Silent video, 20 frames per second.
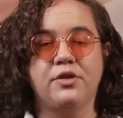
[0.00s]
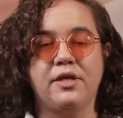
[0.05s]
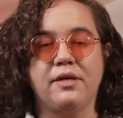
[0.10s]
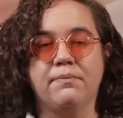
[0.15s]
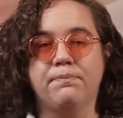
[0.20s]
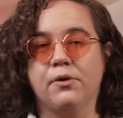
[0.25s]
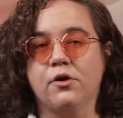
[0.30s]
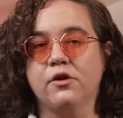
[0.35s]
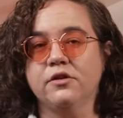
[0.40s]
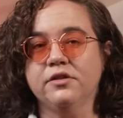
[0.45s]
to the
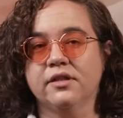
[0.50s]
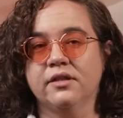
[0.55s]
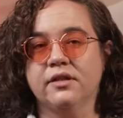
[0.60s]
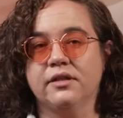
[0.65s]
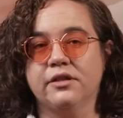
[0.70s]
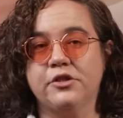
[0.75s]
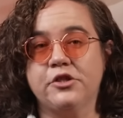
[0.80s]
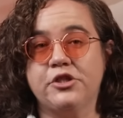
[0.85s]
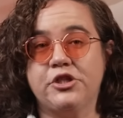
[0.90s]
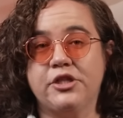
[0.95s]
bold
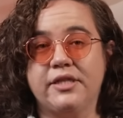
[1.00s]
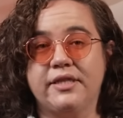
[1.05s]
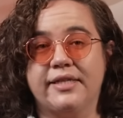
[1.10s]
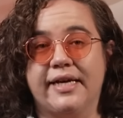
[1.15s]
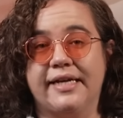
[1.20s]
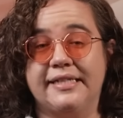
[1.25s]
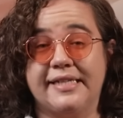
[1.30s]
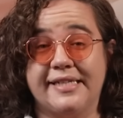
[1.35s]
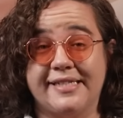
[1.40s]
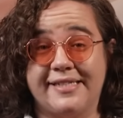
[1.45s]
conclusion
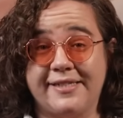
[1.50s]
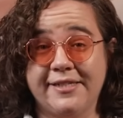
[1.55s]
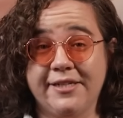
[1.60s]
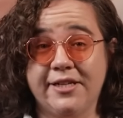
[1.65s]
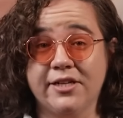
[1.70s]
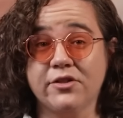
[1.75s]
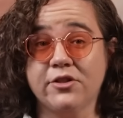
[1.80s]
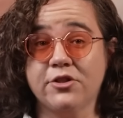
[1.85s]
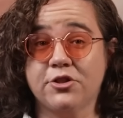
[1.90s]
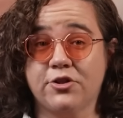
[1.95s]
that
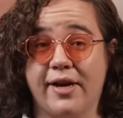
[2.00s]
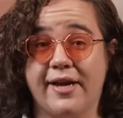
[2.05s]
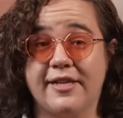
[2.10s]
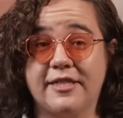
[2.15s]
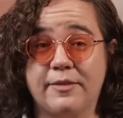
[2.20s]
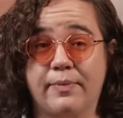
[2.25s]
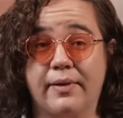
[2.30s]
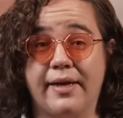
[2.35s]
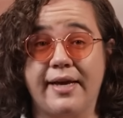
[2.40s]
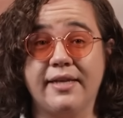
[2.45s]
testicular
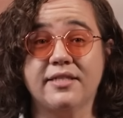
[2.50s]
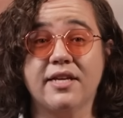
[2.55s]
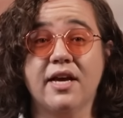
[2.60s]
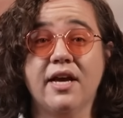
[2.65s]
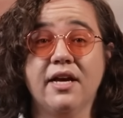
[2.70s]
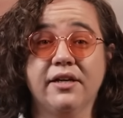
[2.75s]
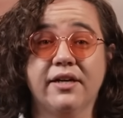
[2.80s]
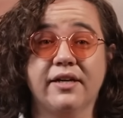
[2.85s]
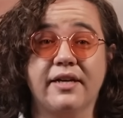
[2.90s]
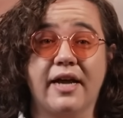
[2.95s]
transplants
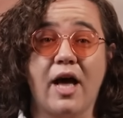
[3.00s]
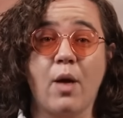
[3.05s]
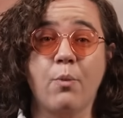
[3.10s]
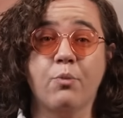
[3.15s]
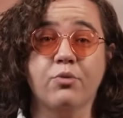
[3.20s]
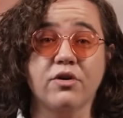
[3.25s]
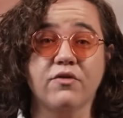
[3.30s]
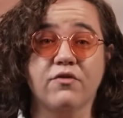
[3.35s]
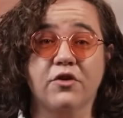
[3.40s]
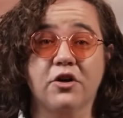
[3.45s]
could
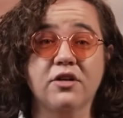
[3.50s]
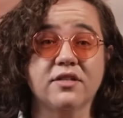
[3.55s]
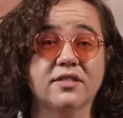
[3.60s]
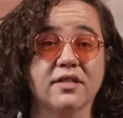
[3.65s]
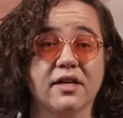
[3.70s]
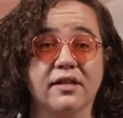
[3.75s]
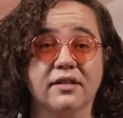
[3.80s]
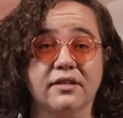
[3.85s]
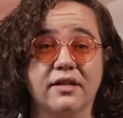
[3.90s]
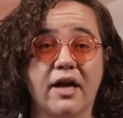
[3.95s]
help reverse
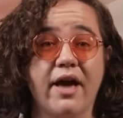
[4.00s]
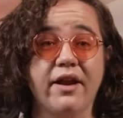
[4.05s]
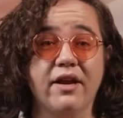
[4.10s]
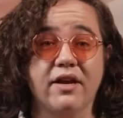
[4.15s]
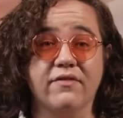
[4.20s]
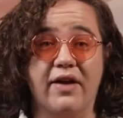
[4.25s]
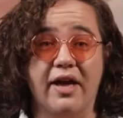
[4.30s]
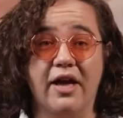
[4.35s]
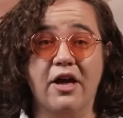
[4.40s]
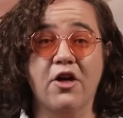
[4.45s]
a lot
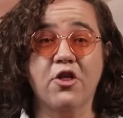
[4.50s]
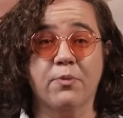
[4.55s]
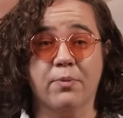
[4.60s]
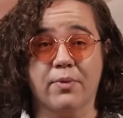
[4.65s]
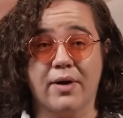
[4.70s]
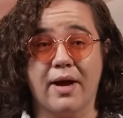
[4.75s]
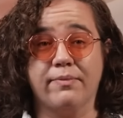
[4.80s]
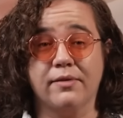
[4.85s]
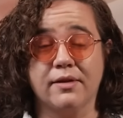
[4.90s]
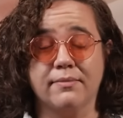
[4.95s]
of health
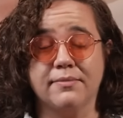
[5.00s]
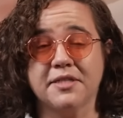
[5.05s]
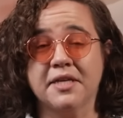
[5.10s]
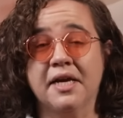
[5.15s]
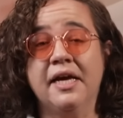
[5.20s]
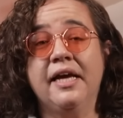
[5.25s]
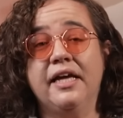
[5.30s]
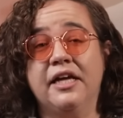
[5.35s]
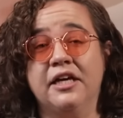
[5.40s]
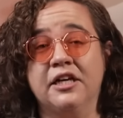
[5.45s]
problems,
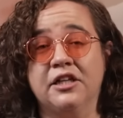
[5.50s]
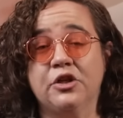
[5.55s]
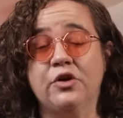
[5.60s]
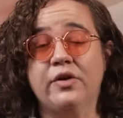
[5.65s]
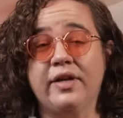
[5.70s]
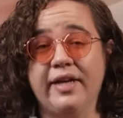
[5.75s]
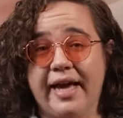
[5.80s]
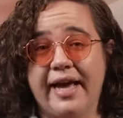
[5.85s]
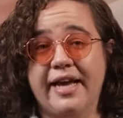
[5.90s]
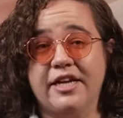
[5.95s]
including